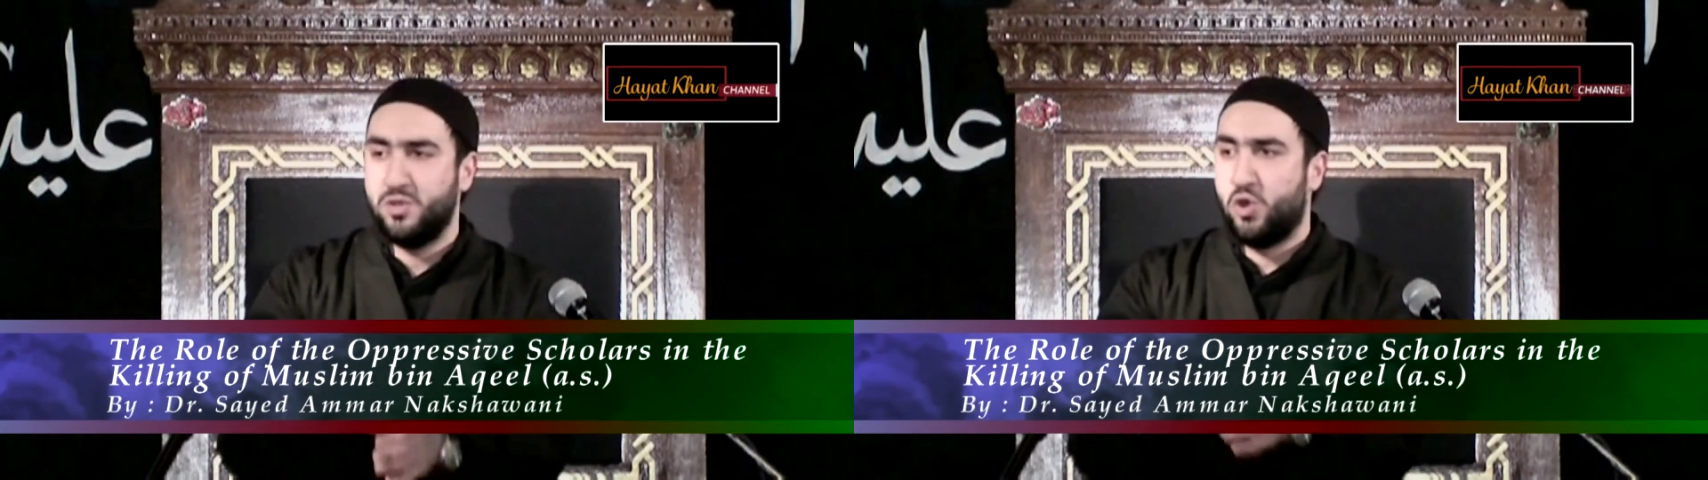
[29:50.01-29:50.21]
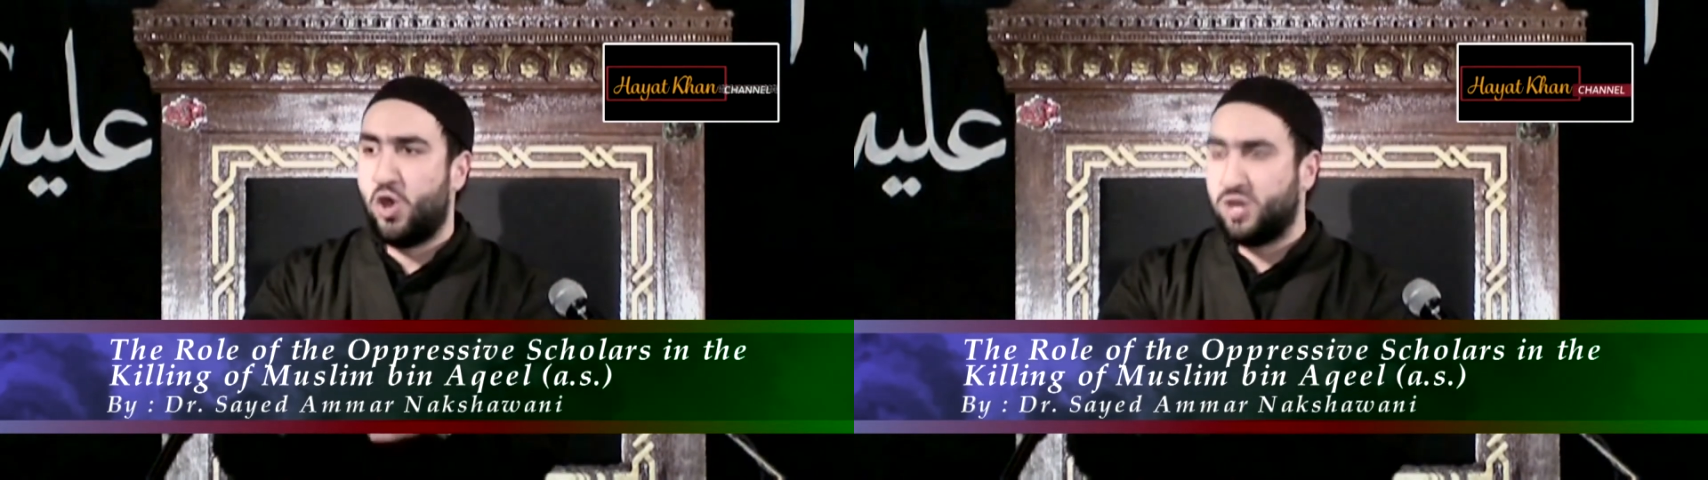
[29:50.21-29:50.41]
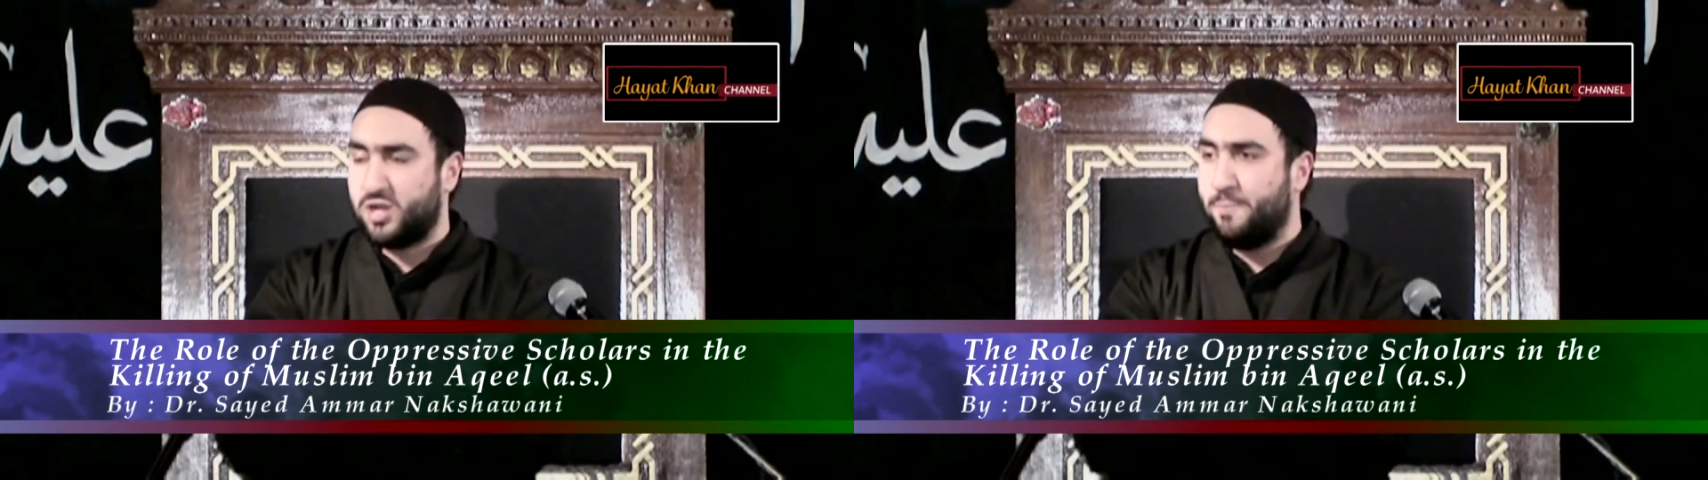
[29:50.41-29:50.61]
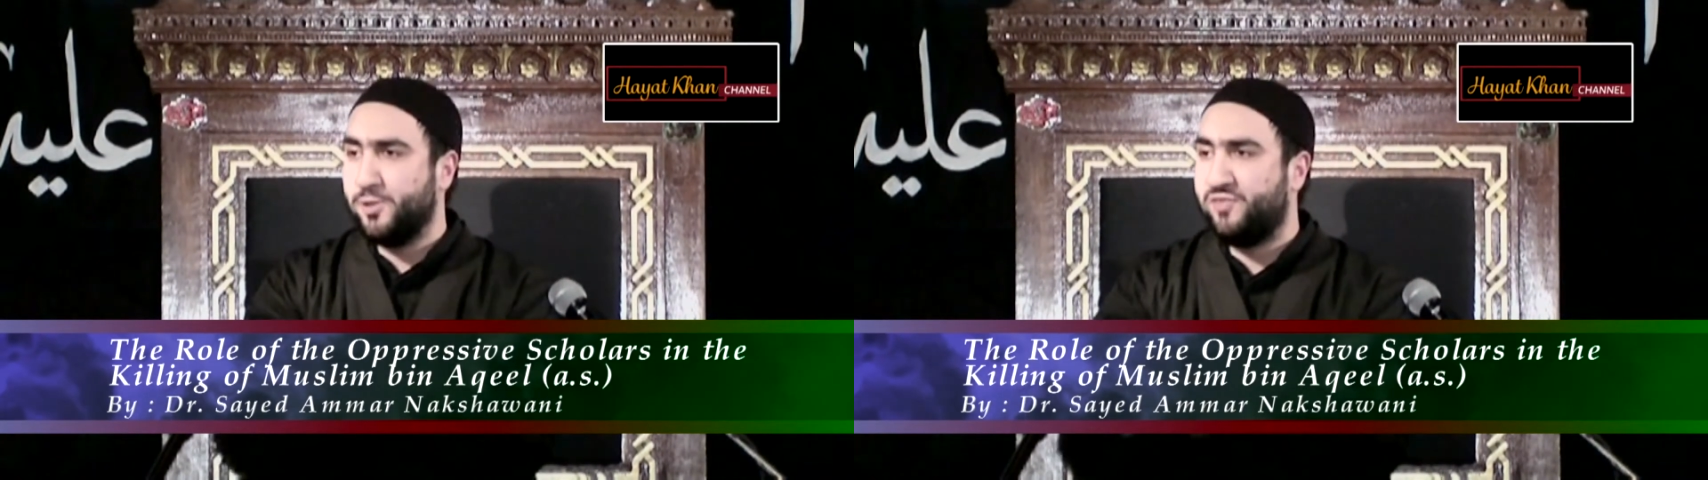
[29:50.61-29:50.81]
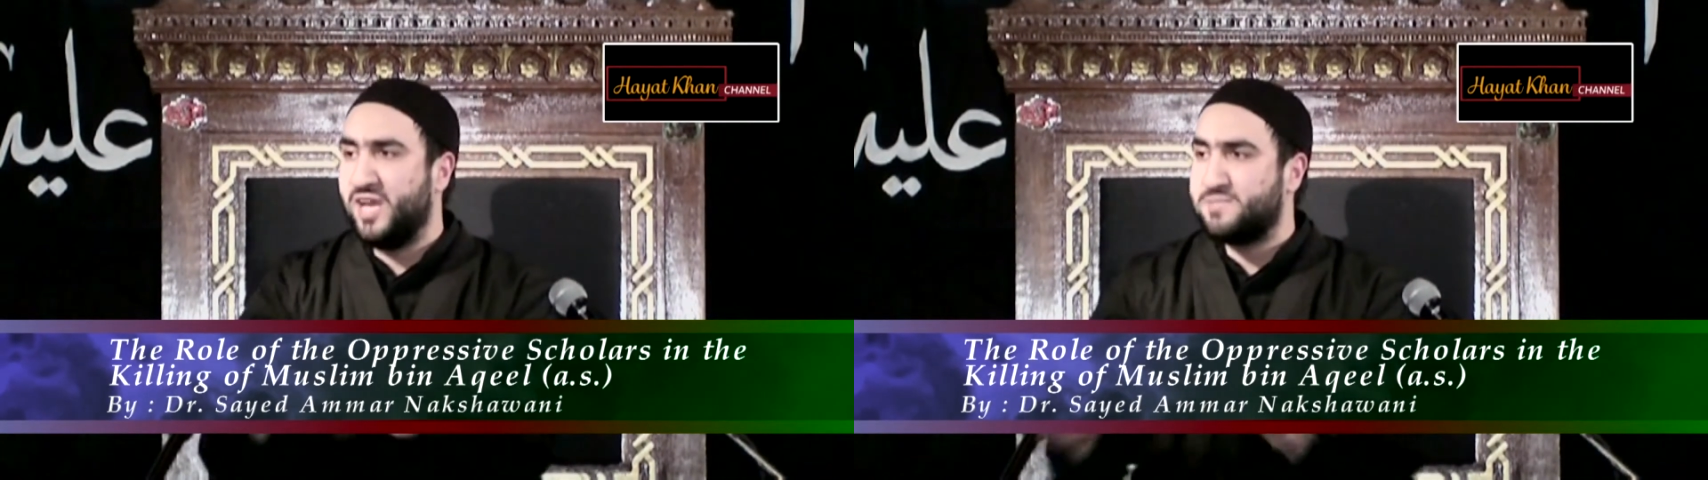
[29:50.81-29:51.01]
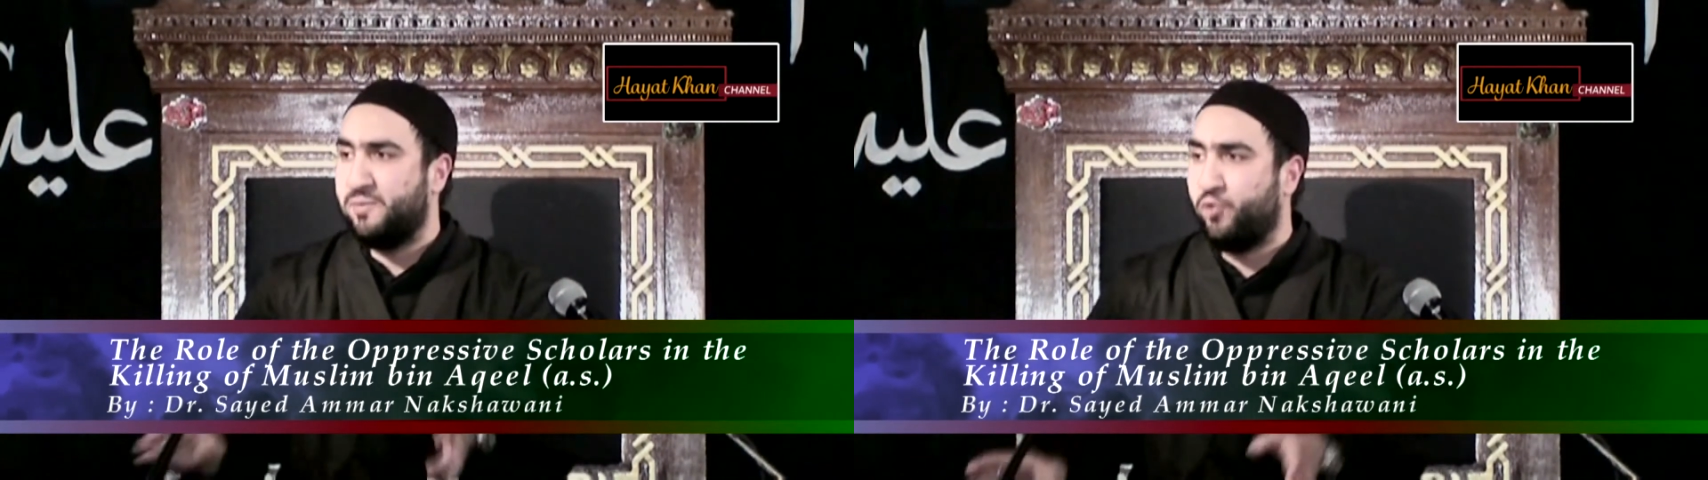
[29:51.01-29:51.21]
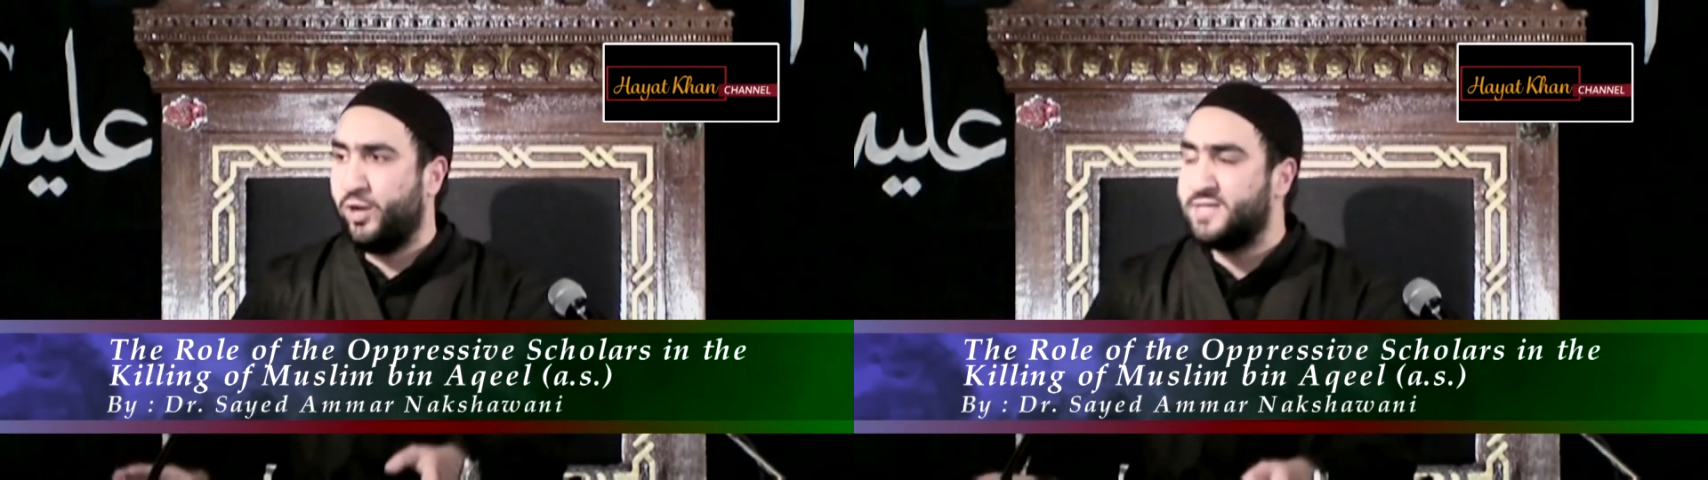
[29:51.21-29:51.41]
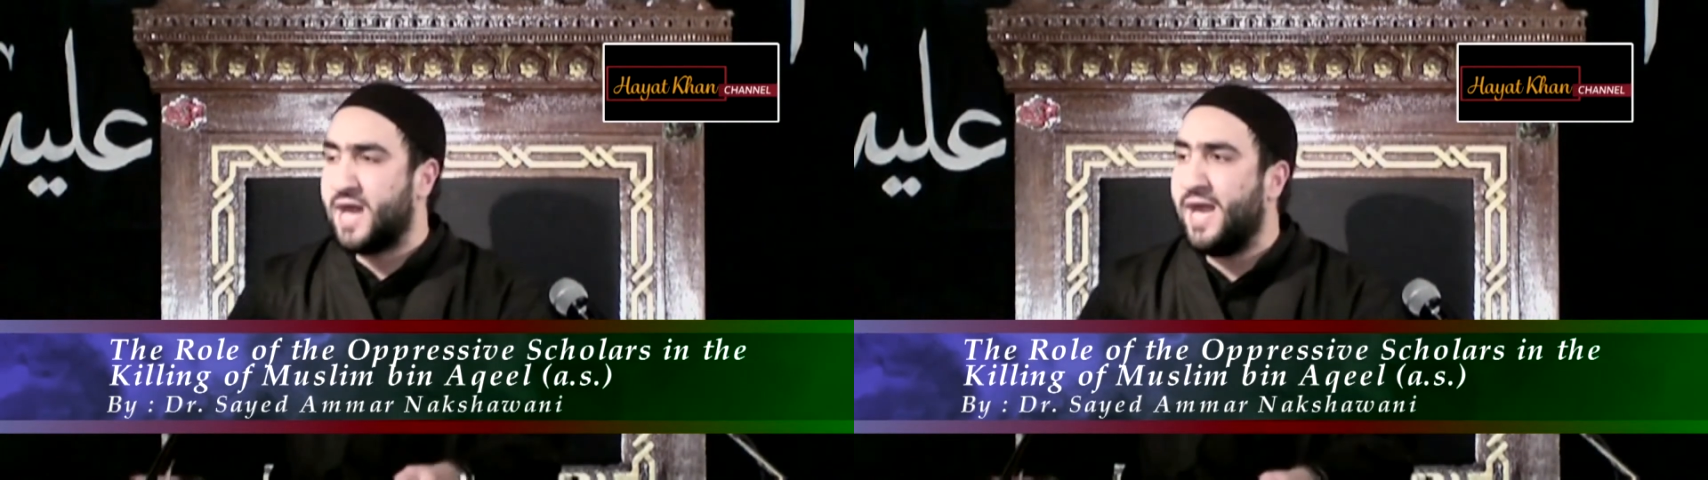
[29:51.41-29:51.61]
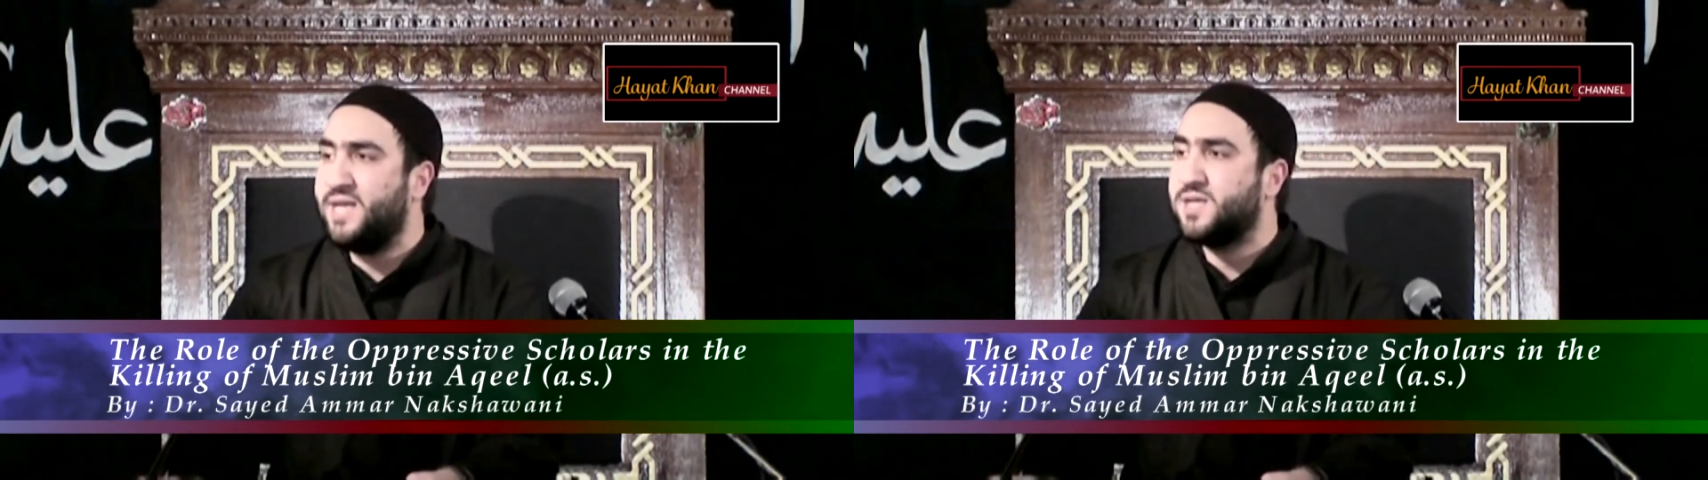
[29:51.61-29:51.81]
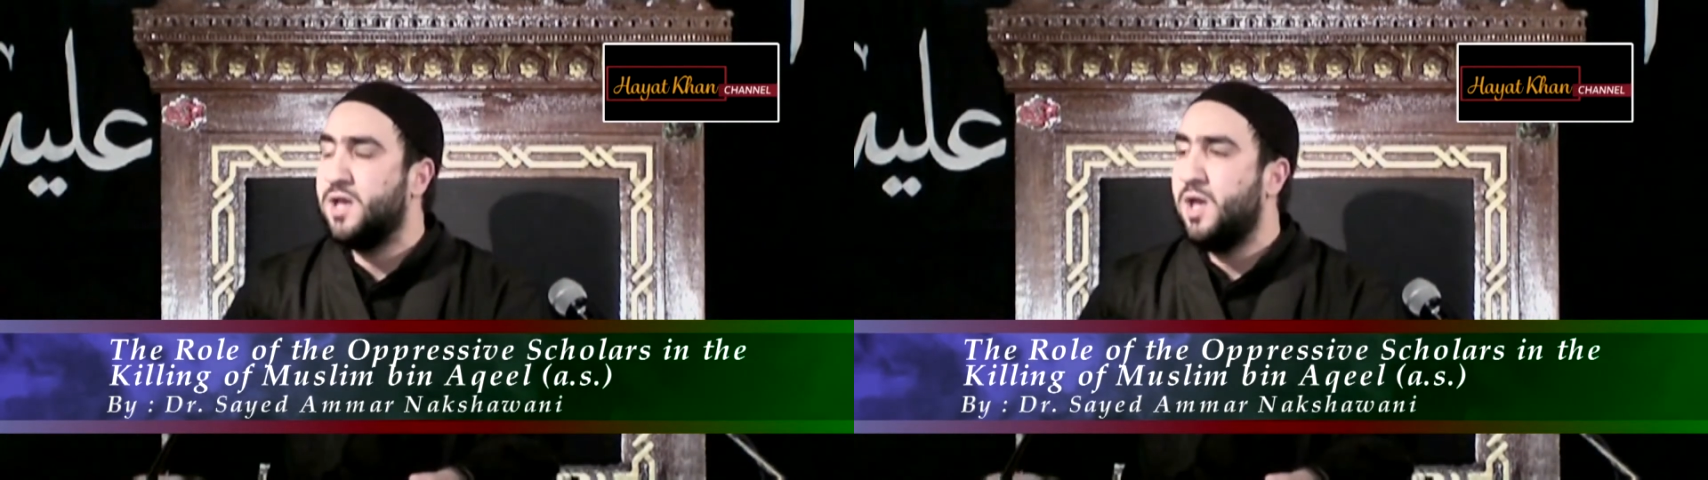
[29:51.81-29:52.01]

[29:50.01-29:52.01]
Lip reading: or a couple of years before he died,